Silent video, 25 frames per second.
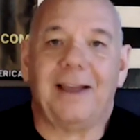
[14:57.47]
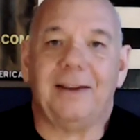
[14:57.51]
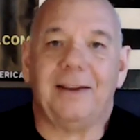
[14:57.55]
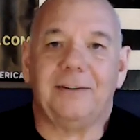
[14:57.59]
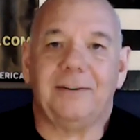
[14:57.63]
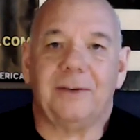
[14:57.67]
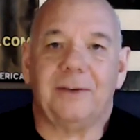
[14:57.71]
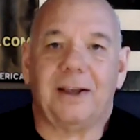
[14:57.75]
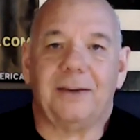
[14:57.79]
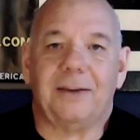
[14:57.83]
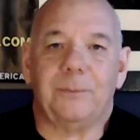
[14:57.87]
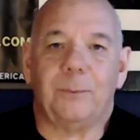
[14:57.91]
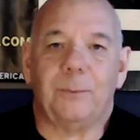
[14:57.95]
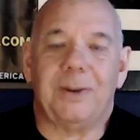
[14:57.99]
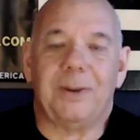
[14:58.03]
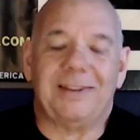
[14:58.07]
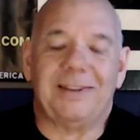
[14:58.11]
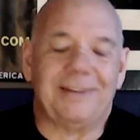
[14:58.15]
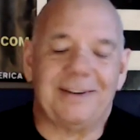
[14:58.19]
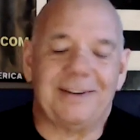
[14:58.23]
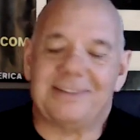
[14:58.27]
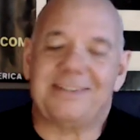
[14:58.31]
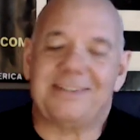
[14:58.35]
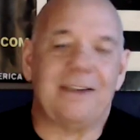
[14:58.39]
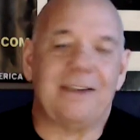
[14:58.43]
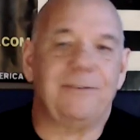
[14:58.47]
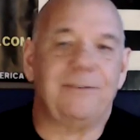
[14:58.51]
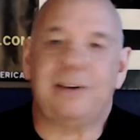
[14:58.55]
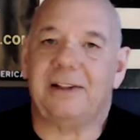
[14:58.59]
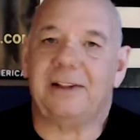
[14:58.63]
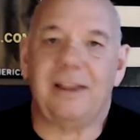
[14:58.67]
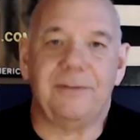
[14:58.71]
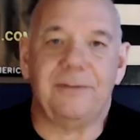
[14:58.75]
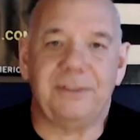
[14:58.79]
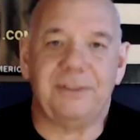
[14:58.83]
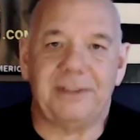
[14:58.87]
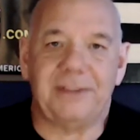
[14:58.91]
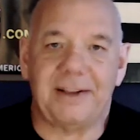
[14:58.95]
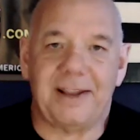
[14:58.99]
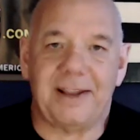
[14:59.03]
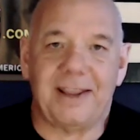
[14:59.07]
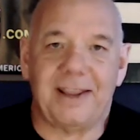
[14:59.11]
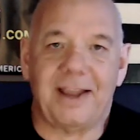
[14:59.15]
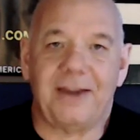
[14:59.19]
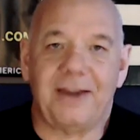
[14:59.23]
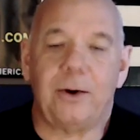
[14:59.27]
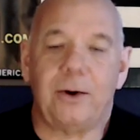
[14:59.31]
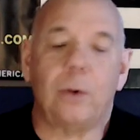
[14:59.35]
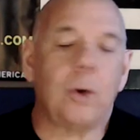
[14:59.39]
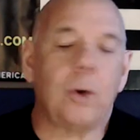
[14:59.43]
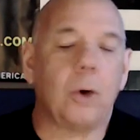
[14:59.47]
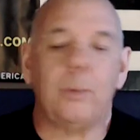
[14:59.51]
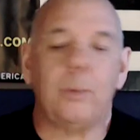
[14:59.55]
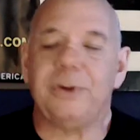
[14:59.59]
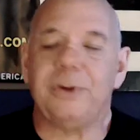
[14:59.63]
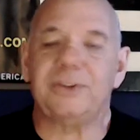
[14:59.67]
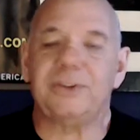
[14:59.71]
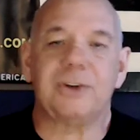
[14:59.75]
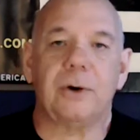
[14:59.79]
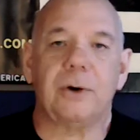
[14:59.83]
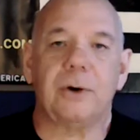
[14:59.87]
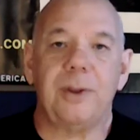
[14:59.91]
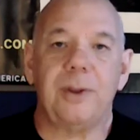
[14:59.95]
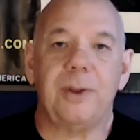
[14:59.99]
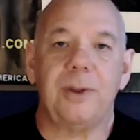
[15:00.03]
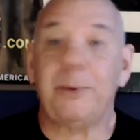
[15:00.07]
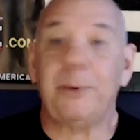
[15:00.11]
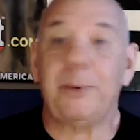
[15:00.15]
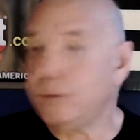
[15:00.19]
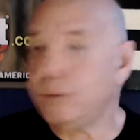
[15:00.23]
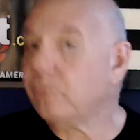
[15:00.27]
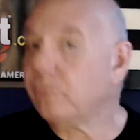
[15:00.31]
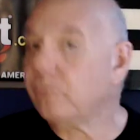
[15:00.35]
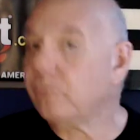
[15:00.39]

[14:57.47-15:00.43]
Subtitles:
I went to the 7-Eleven today. I don't always go there, but you're